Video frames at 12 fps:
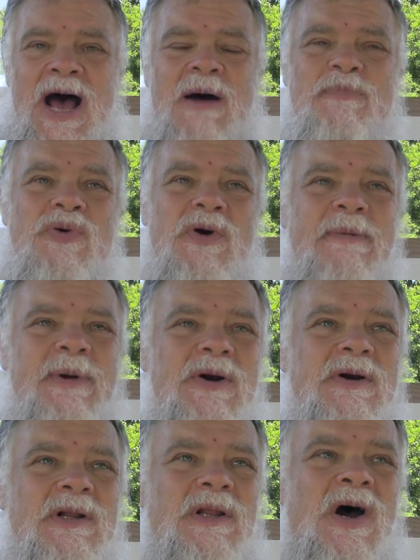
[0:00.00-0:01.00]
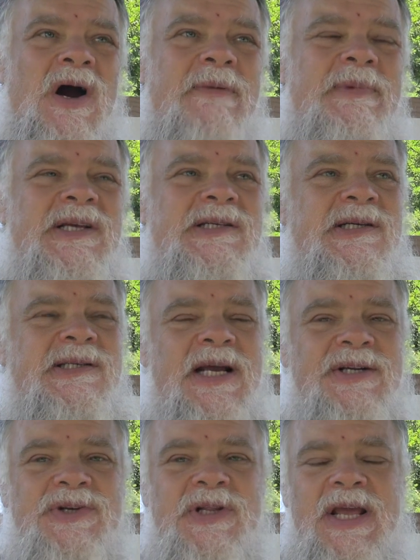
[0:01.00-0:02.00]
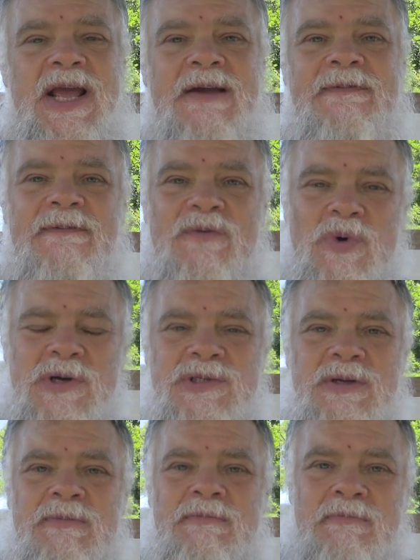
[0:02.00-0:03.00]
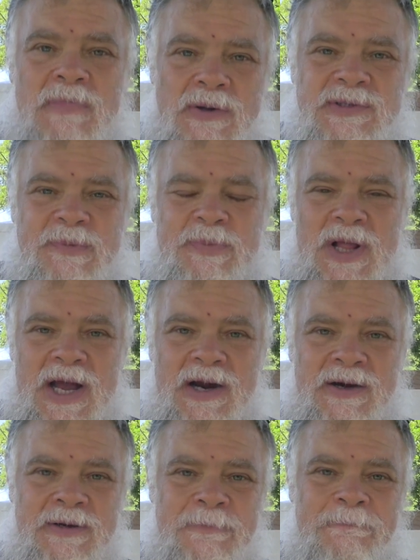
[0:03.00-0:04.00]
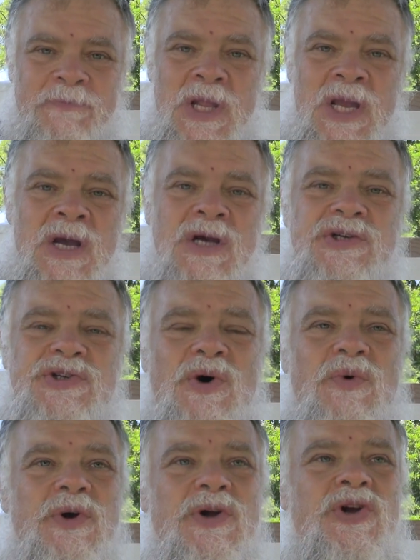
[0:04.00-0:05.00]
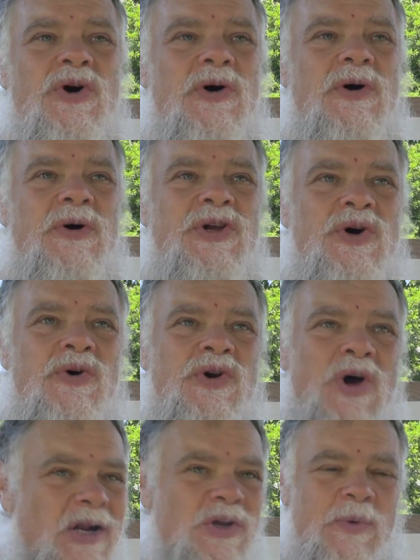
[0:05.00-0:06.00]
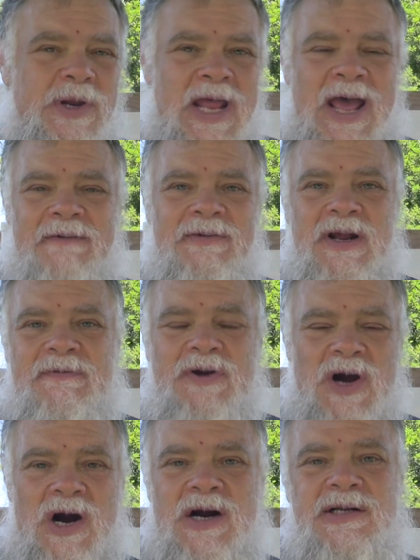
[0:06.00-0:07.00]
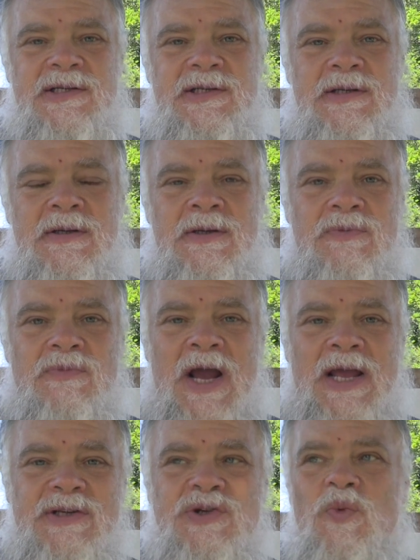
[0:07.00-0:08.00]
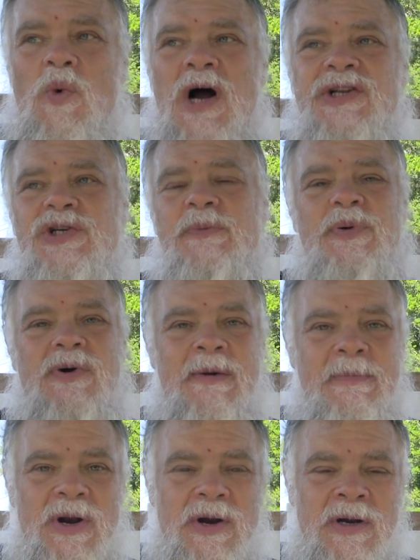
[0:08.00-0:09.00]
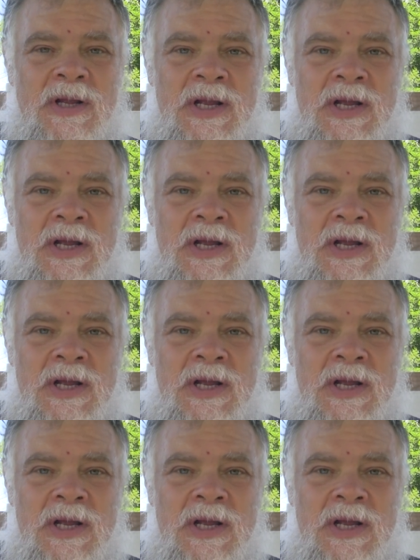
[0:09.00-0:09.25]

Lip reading: A perimeter alarm is essentially a force multiplier. So you're not going to have enough guards, right, to watch your perimeter,